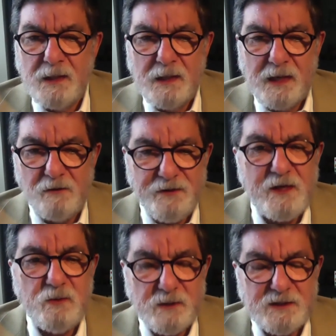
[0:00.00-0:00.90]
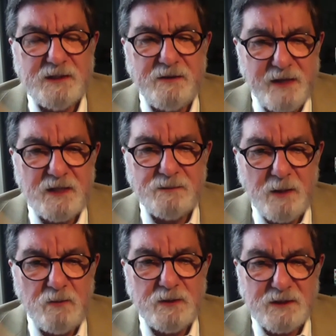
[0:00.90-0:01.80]
I don't think it was serious,
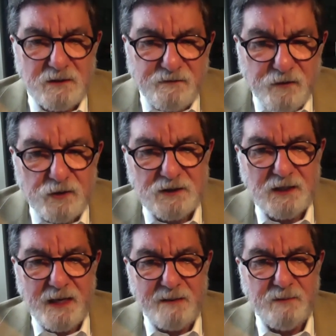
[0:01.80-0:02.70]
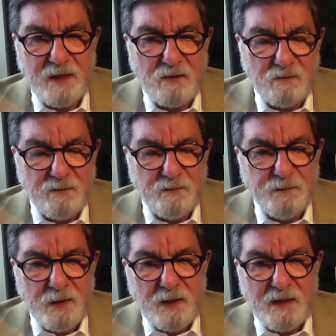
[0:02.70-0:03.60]
but it was the first time that
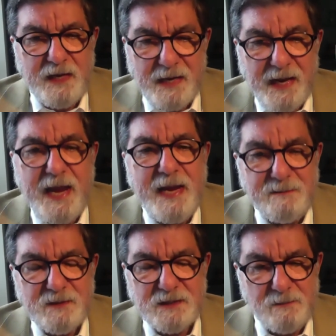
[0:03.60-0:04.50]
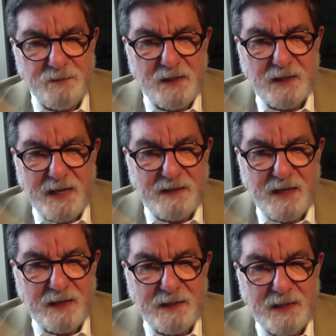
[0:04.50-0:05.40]
they had aimed something like
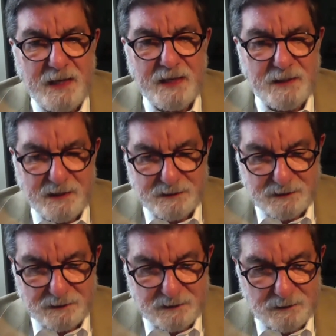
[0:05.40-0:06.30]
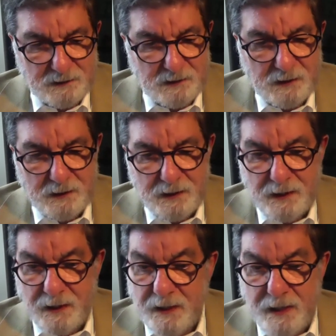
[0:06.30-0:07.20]
that at us.
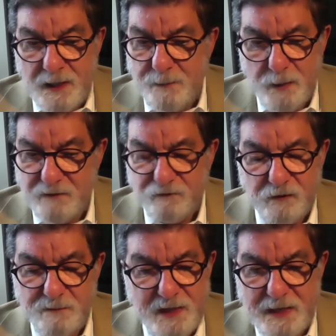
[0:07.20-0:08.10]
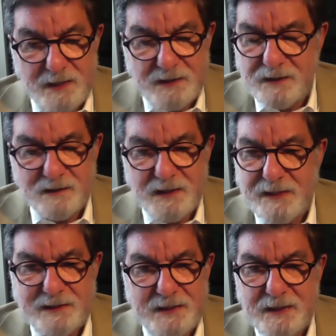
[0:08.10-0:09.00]
But from then until
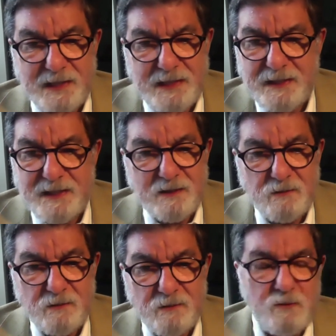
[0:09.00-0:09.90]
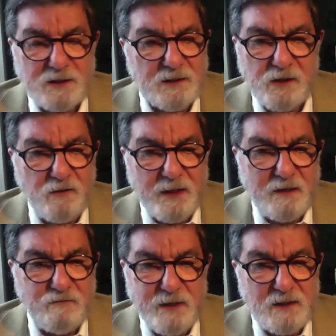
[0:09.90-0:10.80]
1990, why wasn't there any
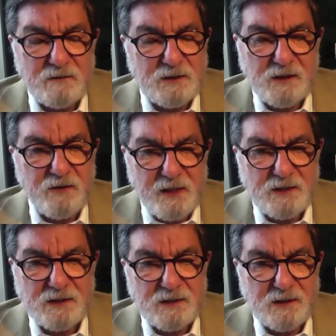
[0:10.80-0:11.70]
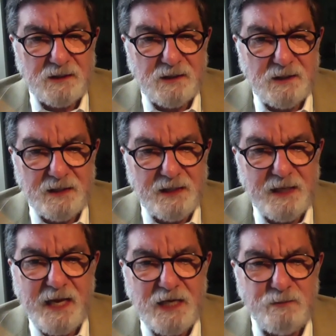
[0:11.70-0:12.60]
real serious
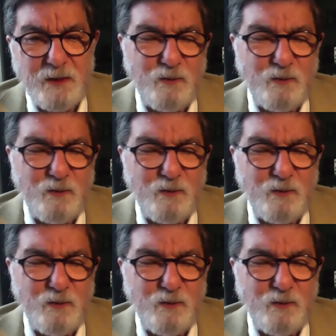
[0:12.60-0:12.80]
engagement?